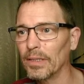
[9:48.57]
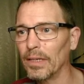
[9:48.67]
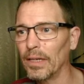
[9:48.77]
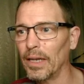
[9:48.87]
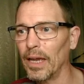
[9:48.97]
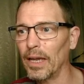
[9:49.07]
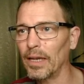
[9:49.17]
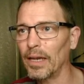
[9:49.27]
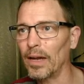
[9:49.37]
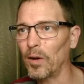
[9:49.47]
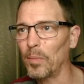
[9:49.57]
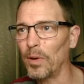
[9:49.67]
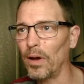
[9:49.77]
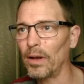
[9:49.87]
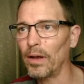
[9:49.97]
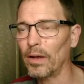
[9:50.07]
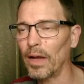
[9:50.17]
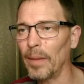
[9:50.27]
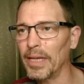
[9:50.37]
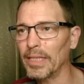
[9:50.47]
king and our pawn
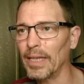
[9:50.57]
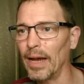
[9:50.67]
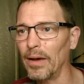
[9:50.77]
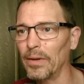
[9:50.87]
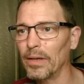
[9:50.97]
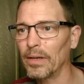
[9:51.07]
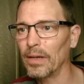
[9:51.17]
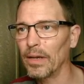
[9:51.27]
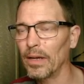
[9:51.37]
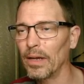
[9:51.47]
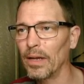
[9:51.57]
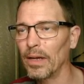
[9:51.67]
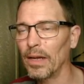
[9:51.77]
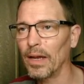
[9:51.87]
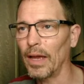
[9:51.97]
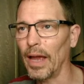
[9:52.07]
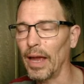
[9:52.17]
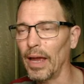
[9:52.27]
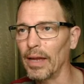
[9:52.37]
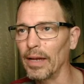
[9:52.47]
coming down
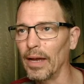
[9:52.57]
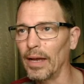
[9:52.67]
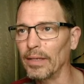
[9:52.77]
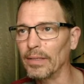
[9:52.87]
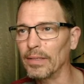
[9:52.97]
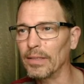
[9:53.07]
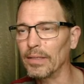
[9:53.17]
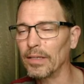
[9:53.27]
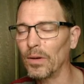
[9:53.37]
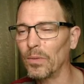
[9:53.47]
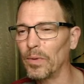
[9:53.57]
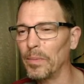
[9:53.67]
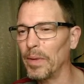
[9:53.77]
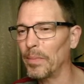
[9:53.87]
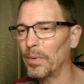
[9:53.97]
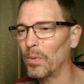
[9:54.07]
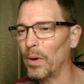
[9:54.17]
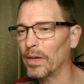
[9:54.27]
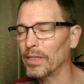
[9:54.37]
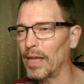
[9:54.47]
and I don't remember
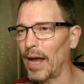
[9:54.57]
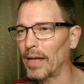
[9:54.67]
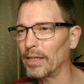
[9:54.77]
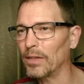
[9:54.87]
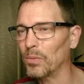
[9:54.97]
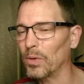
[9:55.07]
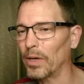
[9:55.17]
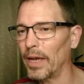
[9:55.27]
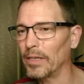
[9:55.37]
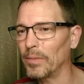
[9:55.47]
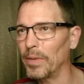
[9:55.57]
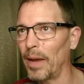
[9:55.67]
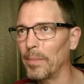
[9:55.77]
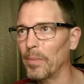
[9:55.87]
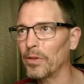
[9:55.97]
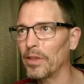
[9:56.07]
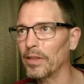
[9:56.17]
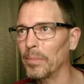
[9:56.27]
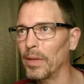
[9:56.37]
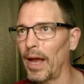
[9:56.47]
where exactly the rook had to be. I remember that the
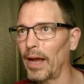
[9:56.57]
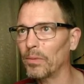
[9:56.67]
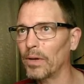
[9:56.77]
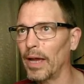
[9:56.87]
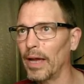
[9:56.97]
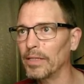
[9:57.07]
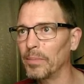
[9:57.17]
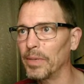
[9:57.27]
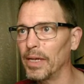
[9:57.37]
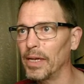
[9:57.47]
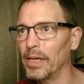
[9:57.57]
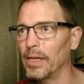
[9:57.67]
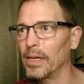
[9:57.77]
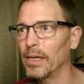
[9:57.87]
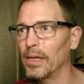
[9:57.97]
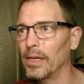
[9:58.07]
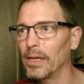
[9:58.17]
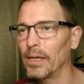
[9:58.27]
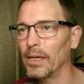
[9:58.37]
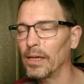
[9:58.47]
black rook had to be
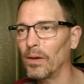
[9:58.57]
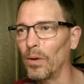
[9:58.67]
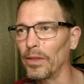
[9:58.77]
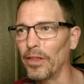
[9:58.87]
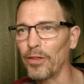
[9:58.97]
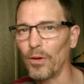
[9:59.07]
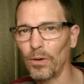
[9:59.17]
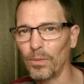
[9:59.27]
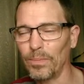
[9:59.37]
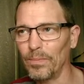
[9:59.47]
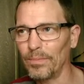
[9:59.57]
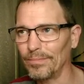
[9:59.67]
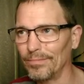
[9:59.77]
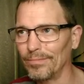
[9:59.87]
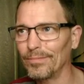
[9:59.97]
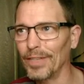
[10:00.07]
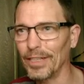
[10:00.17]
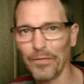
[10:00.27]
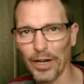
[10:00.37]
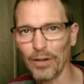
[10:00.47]
on the third the
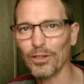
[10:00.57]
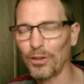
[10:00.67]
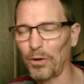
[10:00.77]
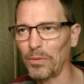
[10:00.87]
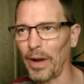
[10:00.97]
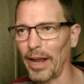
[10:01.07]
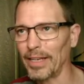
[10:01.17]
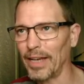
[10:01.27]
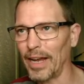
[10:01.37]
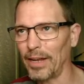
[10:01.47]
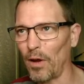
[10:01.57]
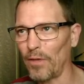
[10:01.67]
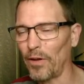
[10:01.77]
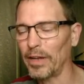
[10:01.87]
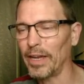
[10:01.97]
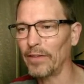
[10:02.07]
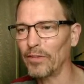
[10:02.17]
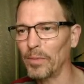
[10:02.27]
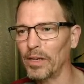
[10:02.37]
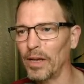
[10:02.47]
defender's third rank, cutting off our king
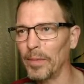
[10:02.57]
from coming